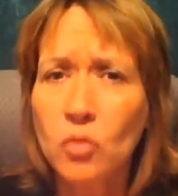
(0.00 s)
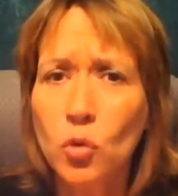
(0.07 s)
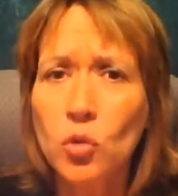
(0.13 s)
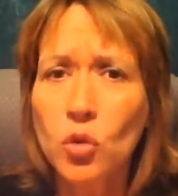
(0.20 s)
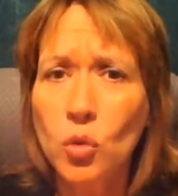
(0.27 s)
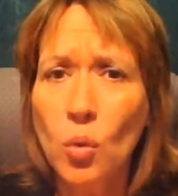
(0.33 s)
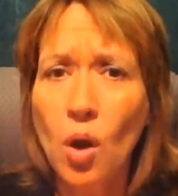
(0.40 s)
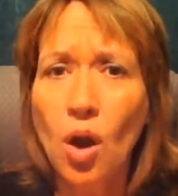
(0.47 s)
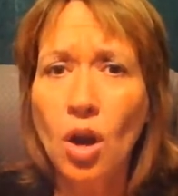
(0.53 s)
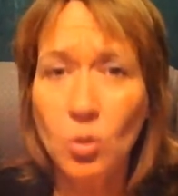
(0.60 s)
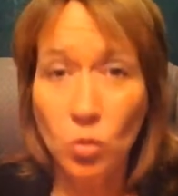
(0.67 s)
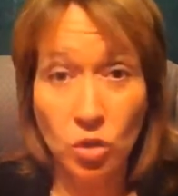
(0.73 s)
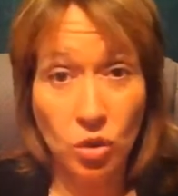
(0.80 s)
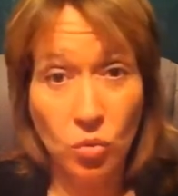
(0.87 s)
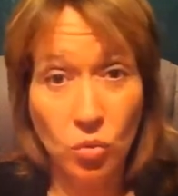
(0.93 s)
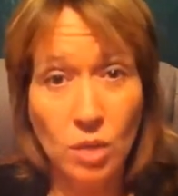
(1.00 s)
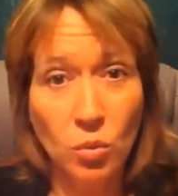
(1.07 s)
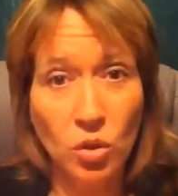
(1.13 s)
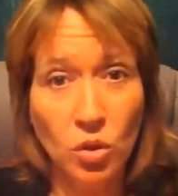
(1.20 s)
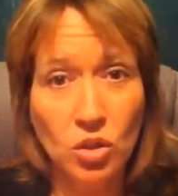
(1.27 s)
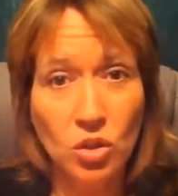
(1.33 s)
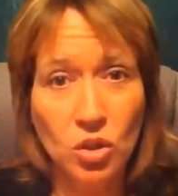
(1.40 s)
of who you are and what you really
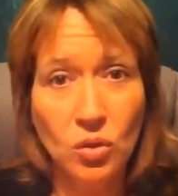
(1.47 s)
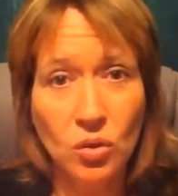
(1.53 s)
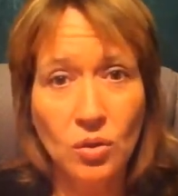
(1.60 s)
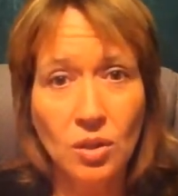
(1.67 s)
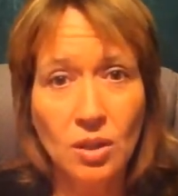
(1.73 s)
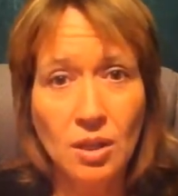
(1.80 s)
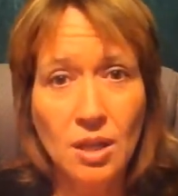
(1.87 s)
want to do.